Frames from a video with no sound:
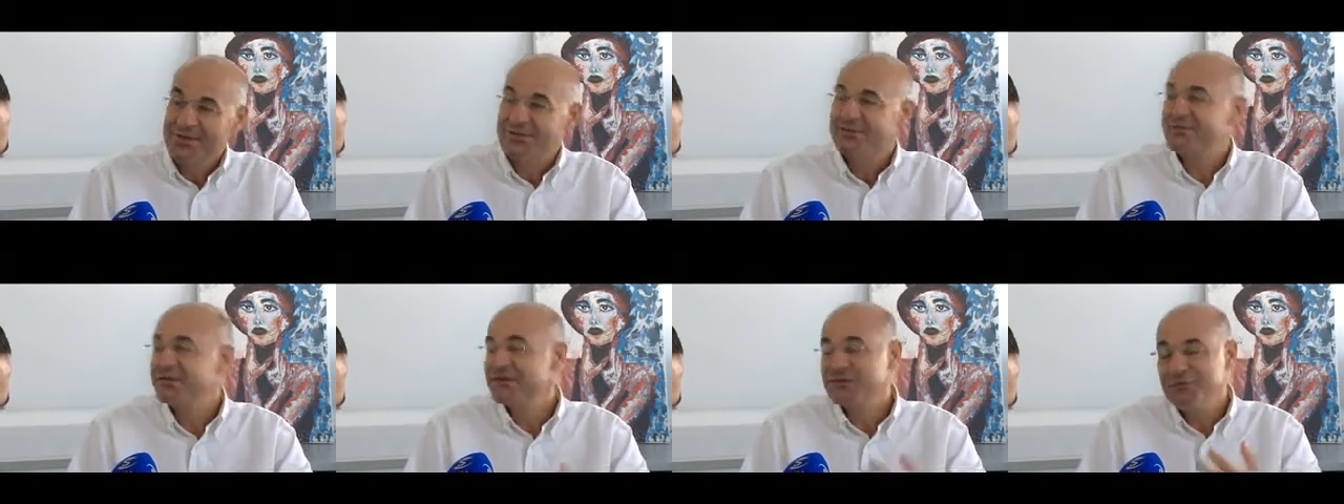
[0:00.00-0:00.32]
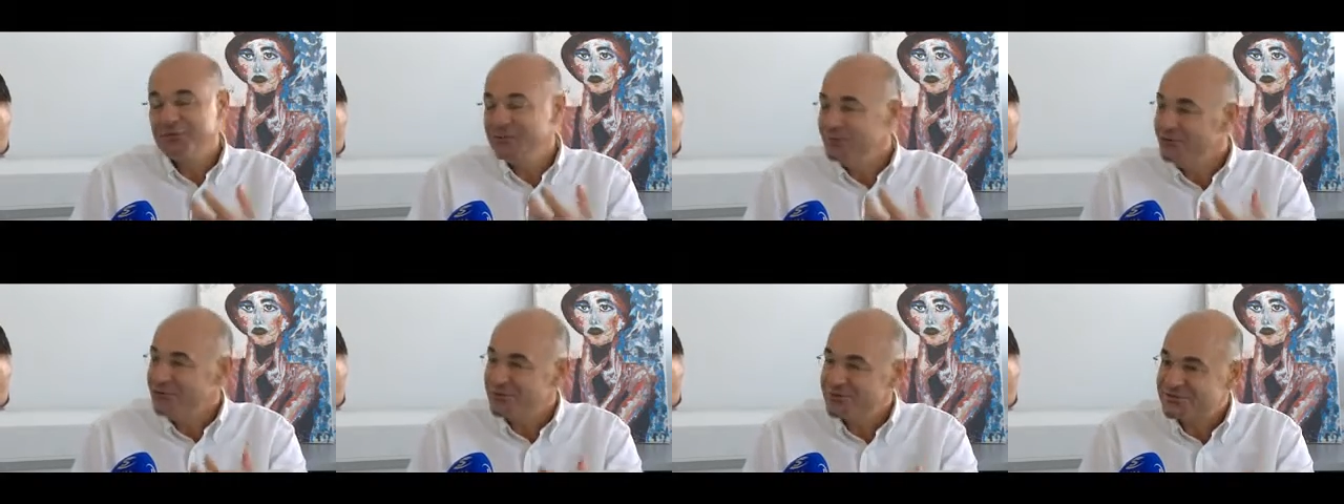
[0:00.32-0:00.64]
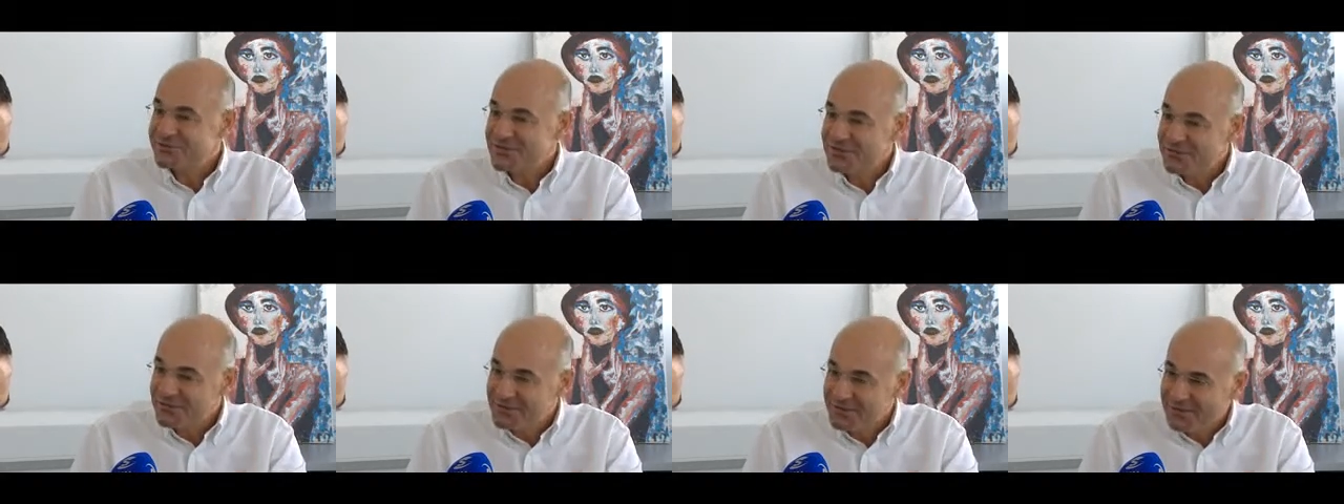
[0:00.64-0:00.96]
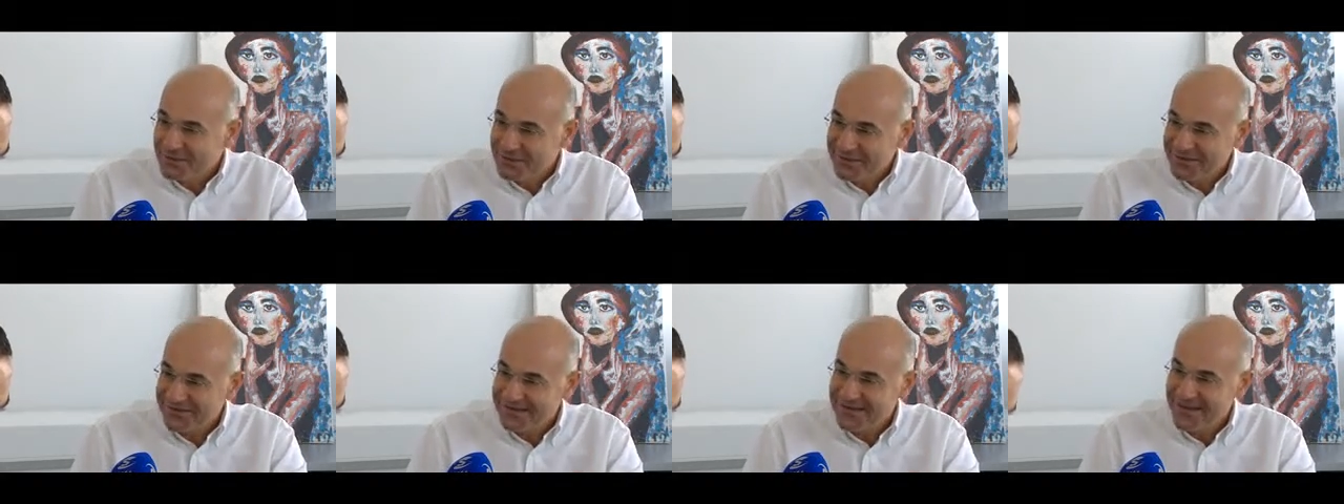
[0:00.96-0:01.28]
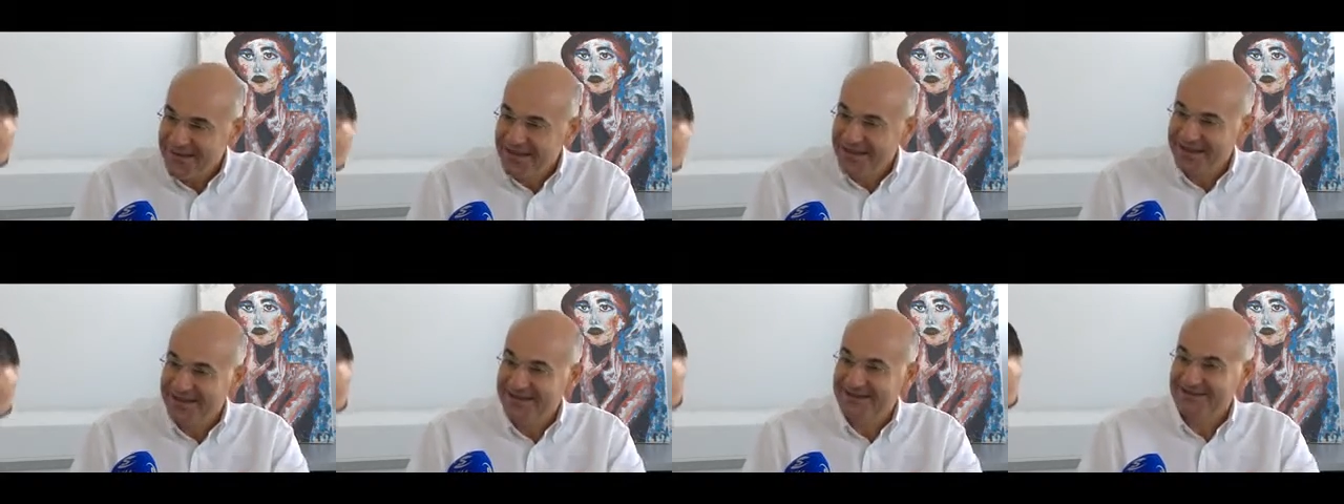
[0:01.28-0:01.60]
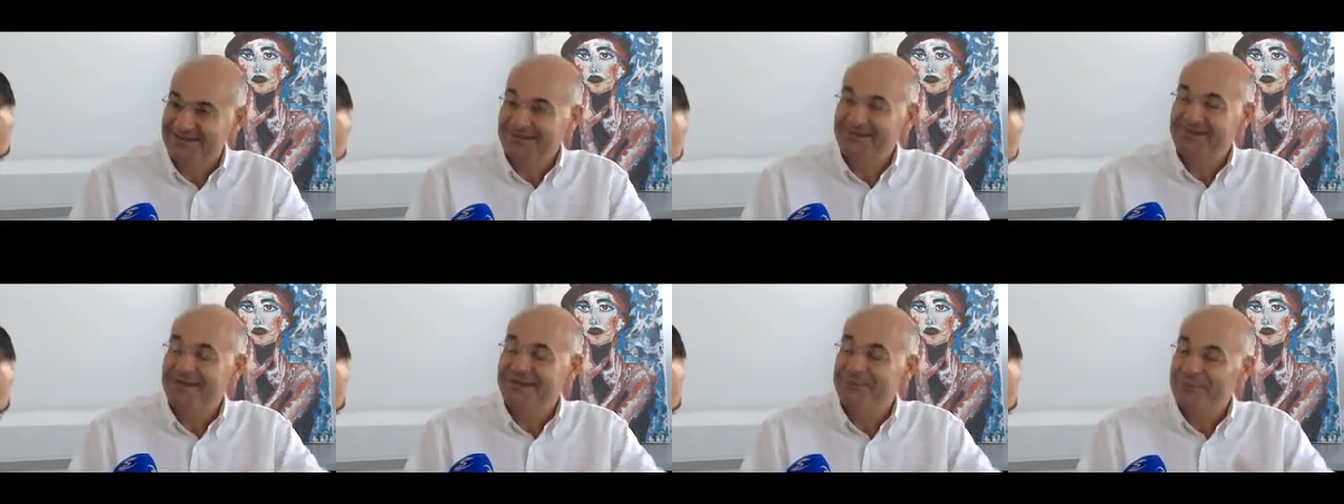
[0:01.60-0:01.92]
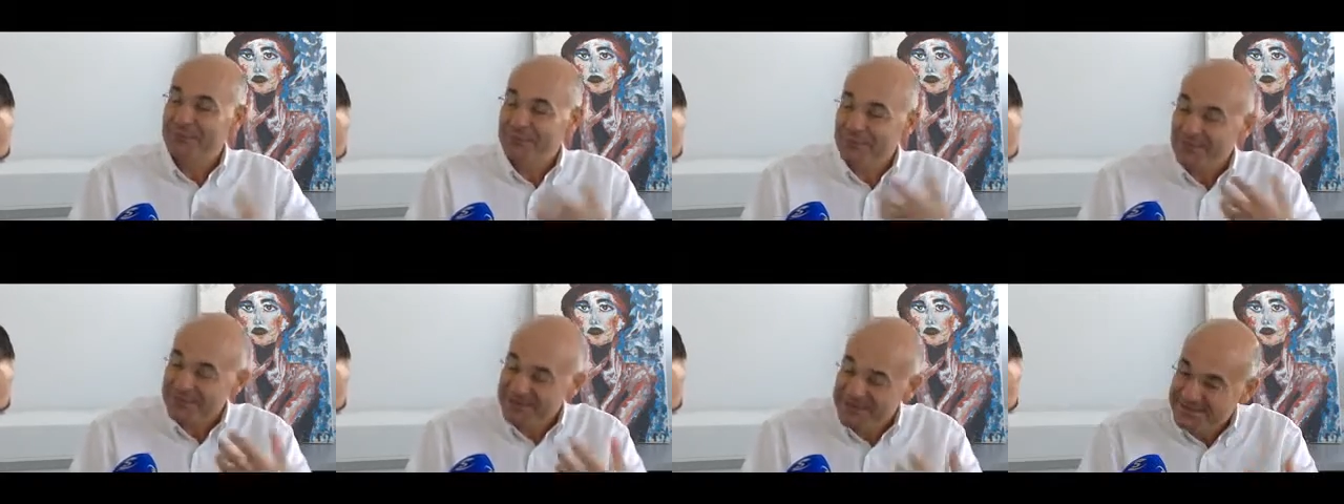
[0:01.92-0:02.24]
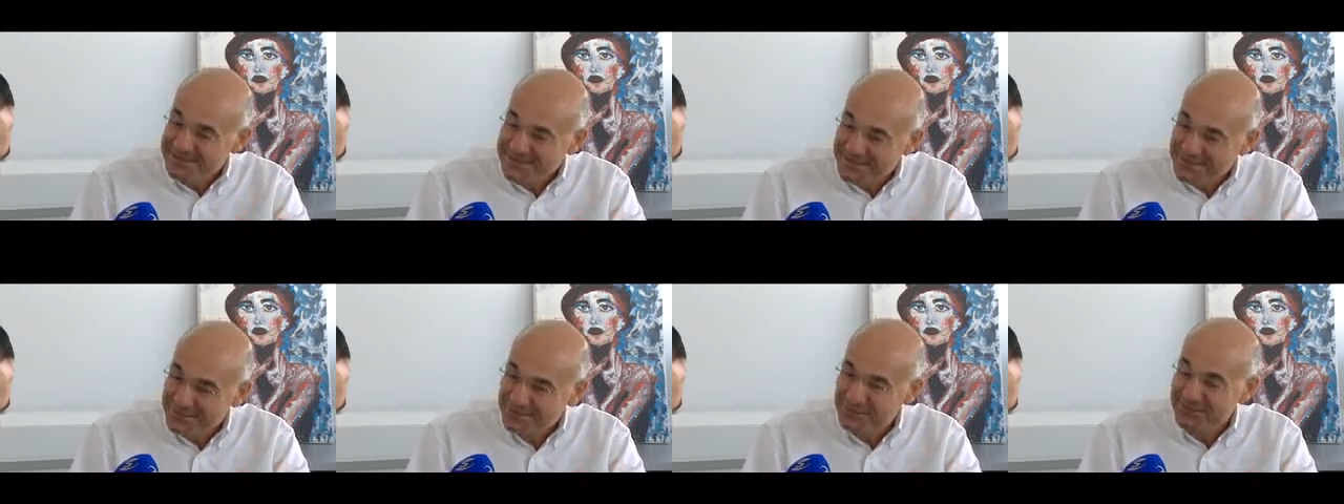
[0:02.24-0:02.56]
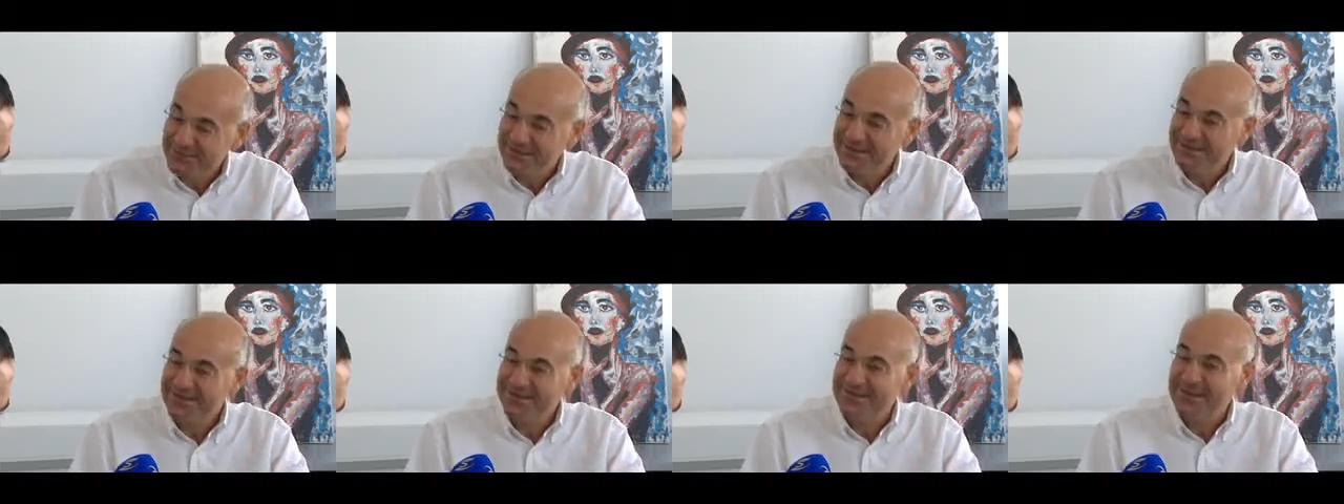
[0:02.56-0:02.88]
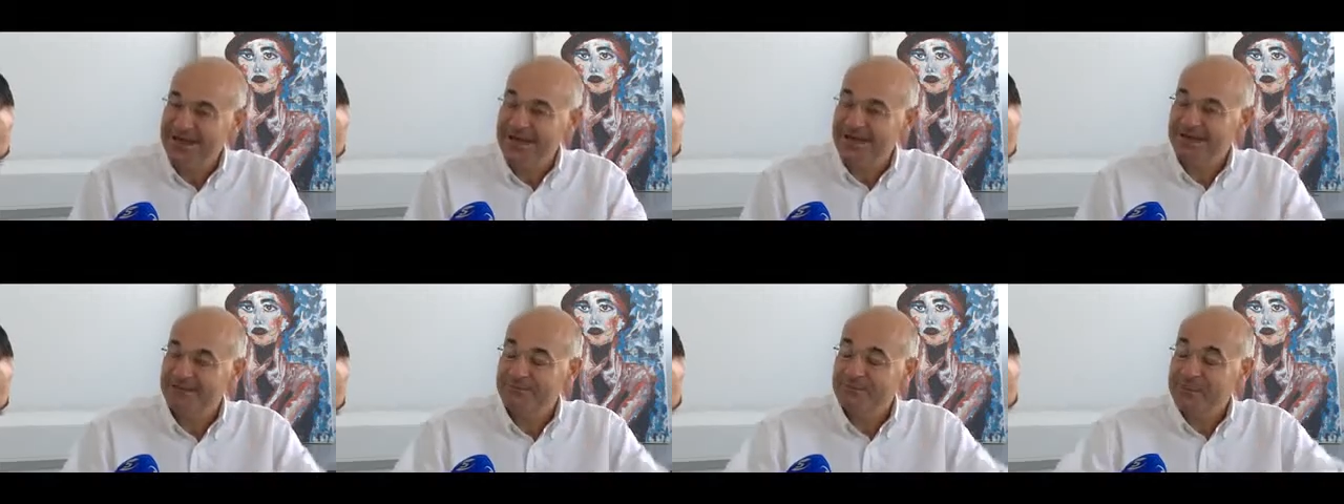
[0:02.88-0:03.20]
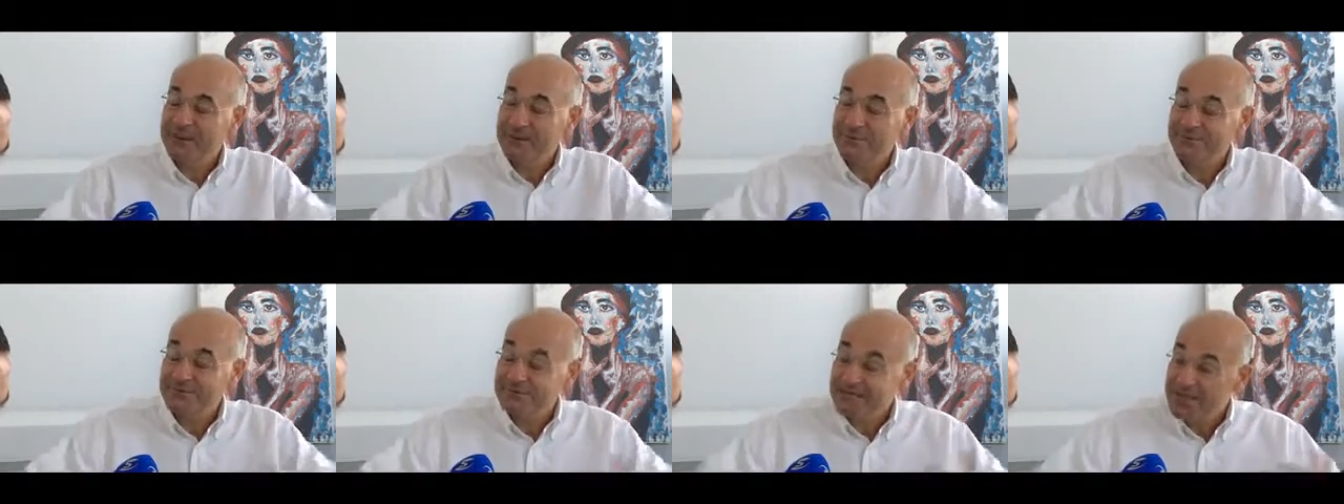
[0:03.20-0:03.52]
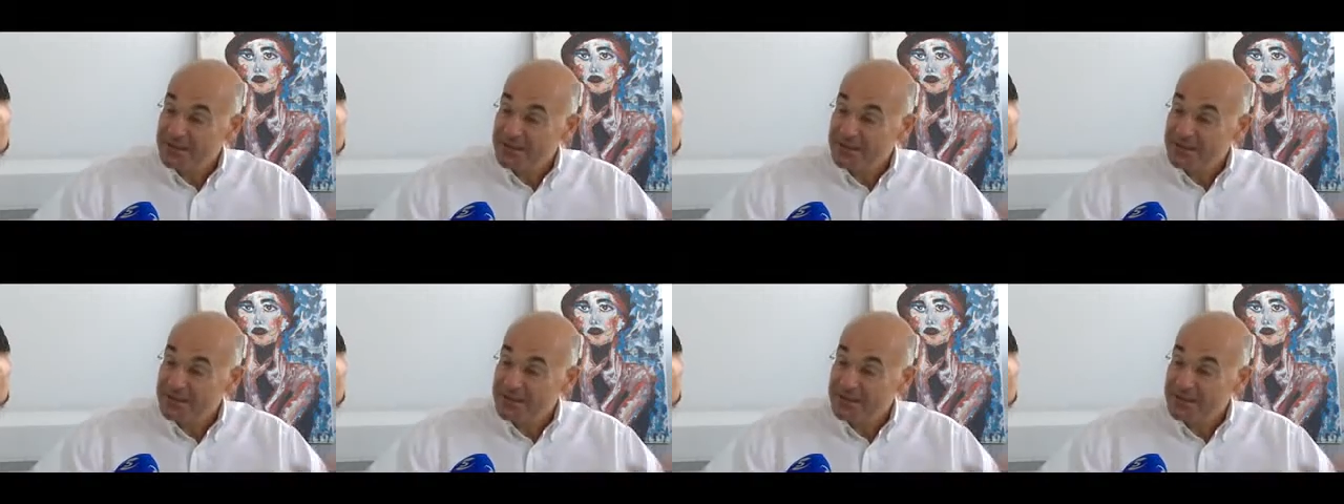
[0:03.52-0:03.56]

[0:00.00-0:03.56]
The unions are not going to react. The employees are not going to react because